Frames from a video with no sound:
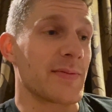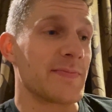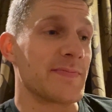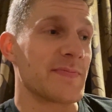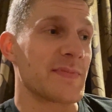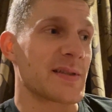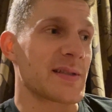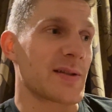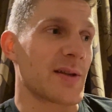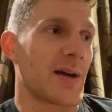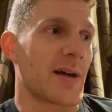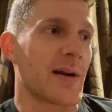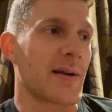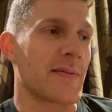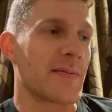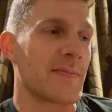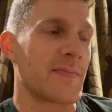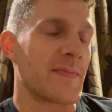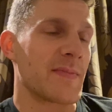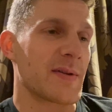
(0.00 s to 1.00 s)
it's
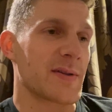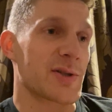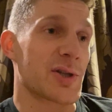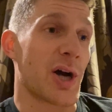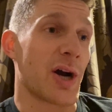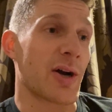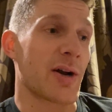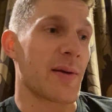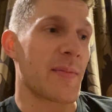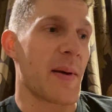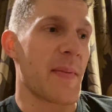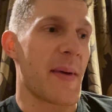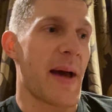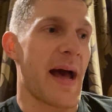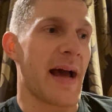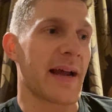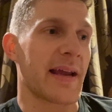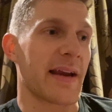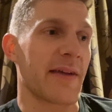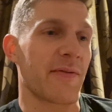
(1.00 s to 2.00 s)
there's a target on my
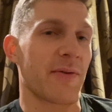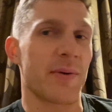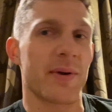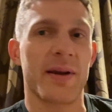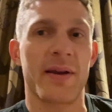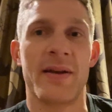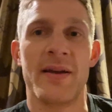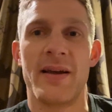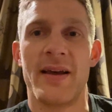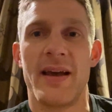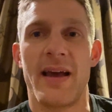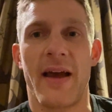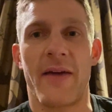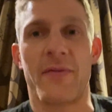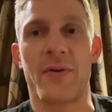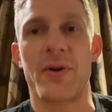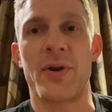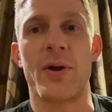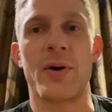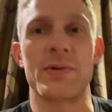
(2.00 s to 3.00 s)
back, and
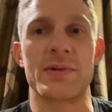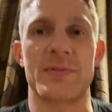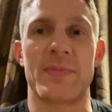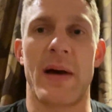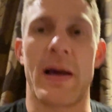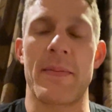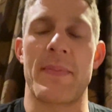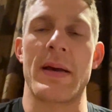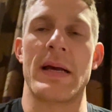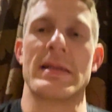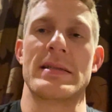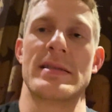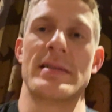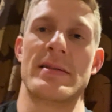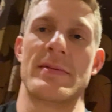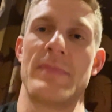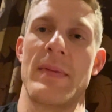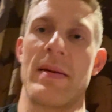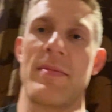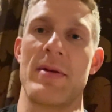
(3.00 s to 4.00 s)
everyone knows my pace
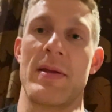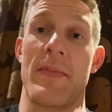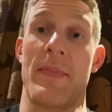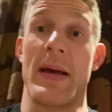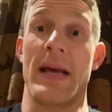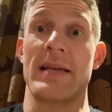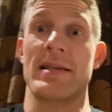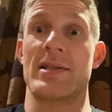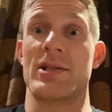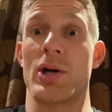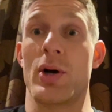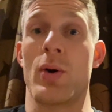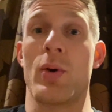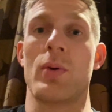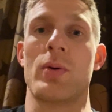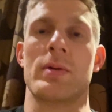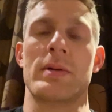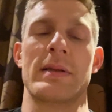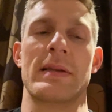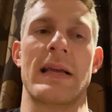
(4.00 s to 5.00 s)
is maybe the pace to
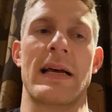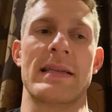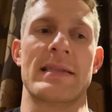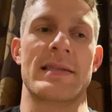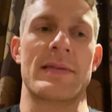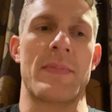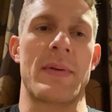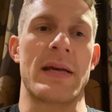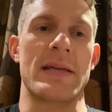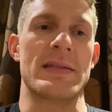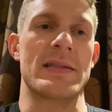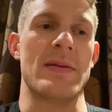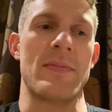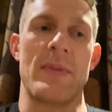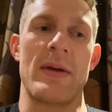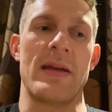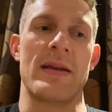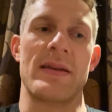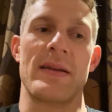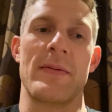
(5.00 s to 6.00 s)
hold, and that's the pace to
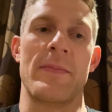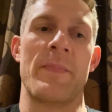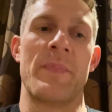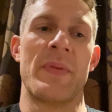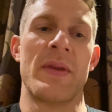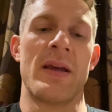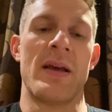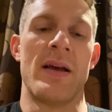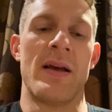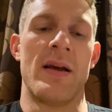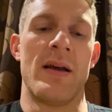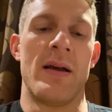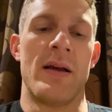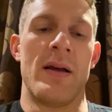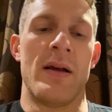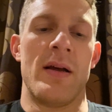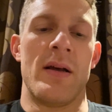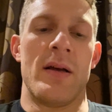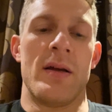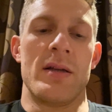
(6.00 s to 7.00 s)
beat. And
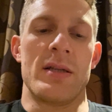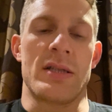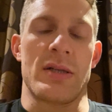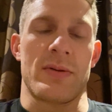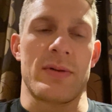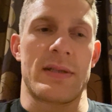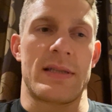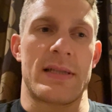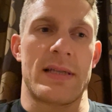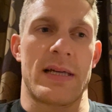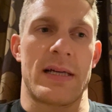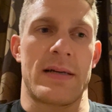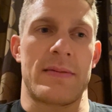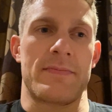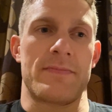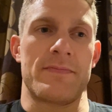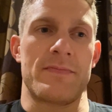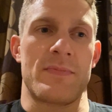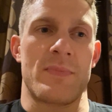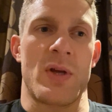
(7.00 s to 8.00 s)
so it's
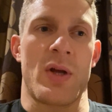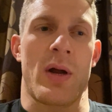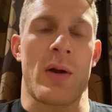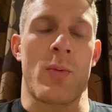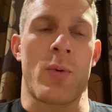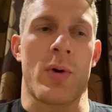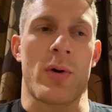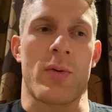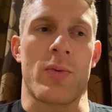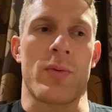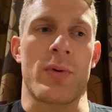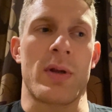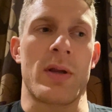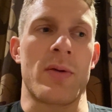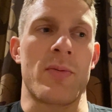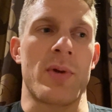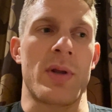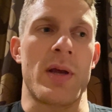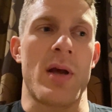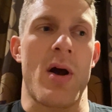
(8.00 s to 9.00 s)
I work really,
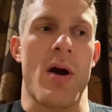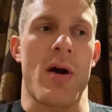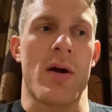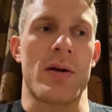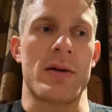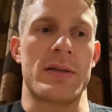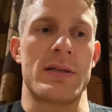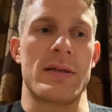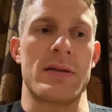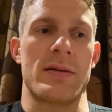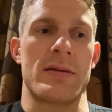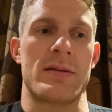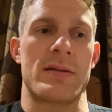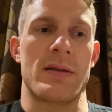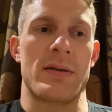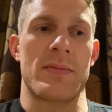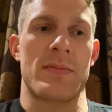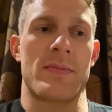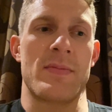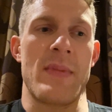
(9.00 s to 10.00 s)
really hard
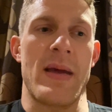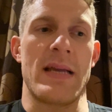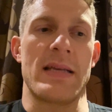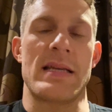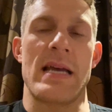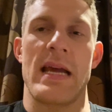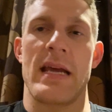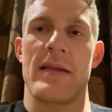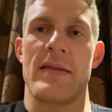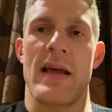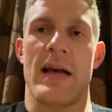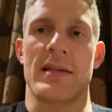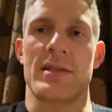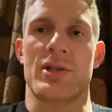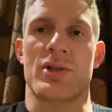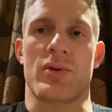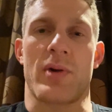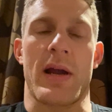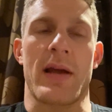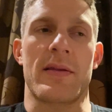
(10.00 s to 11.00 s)
to maintain that
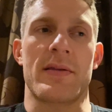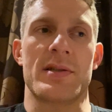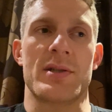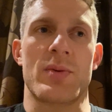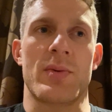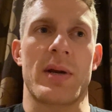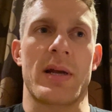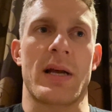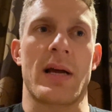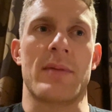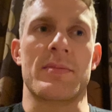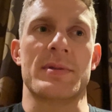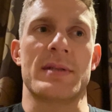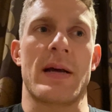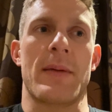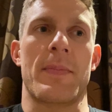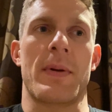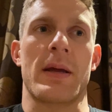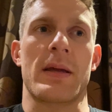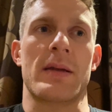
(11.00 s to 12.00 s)
strength, so when it comes
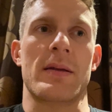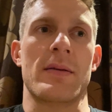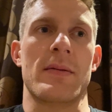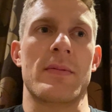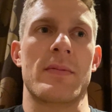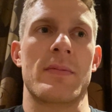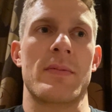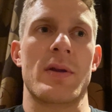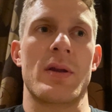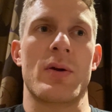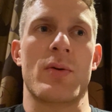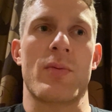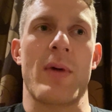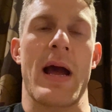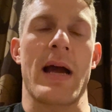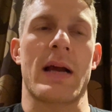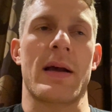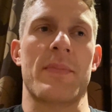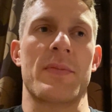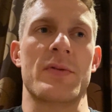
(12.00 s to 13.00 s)
up, I can
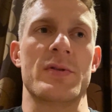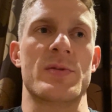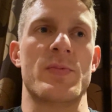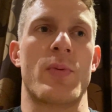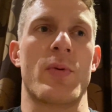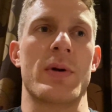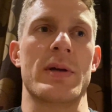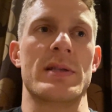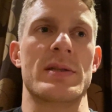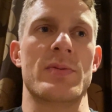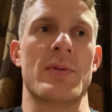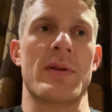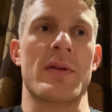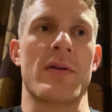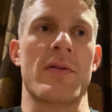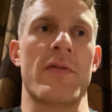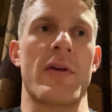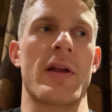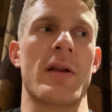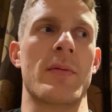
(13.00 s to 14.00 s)
rack up those points when they're
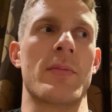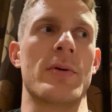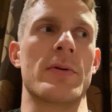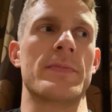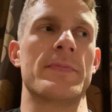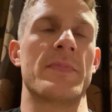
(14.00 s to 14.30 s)
available.